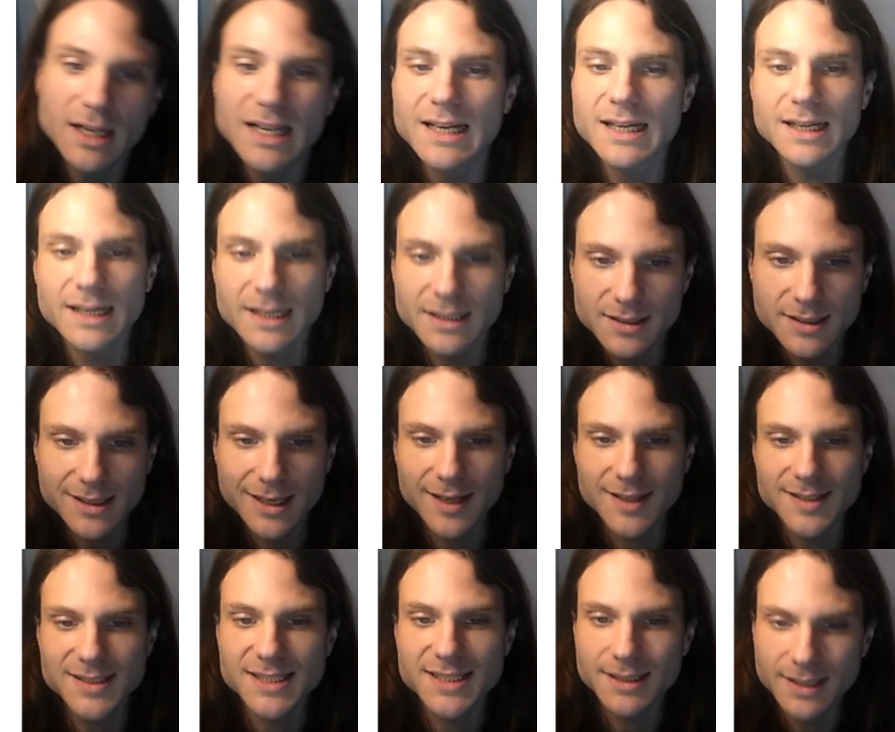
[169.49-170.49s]
indicates
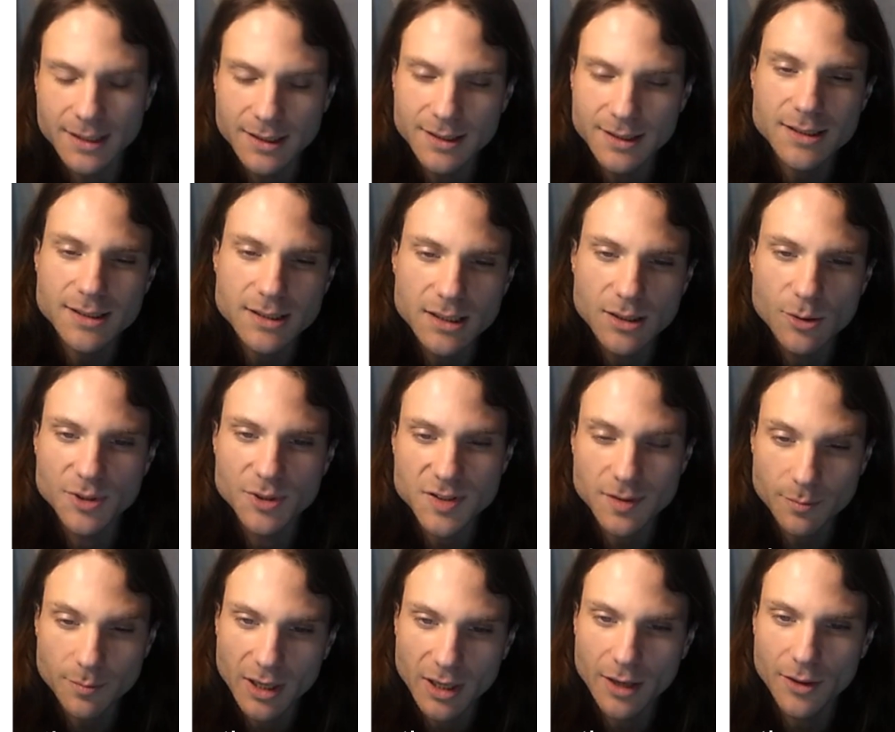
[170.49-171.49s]
that any sequence of
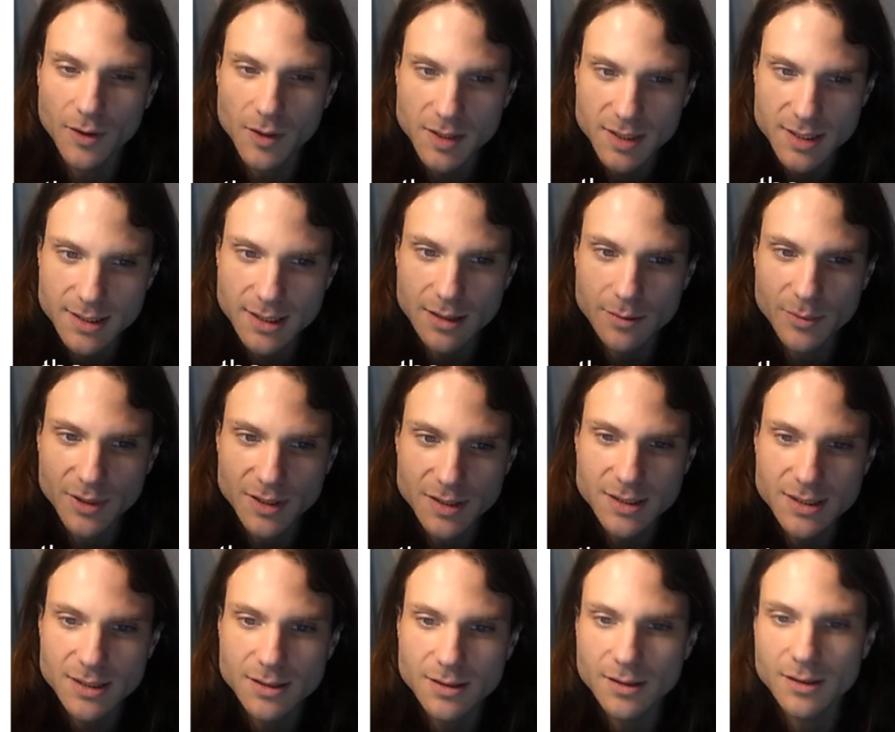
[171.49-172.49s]
Python
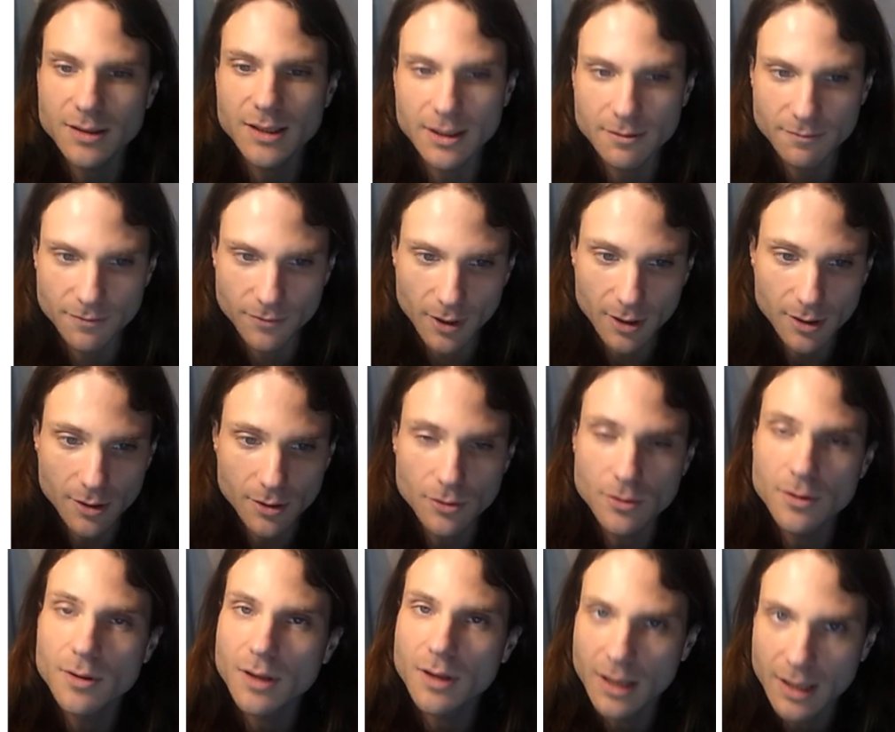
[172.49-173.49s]
statements can follow
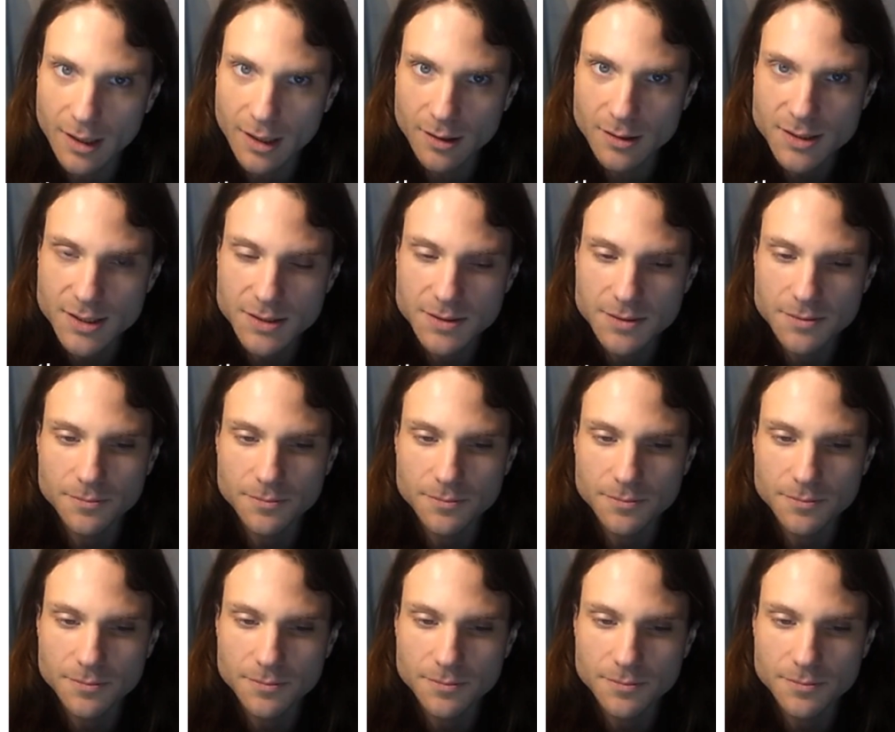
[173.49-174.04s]
else.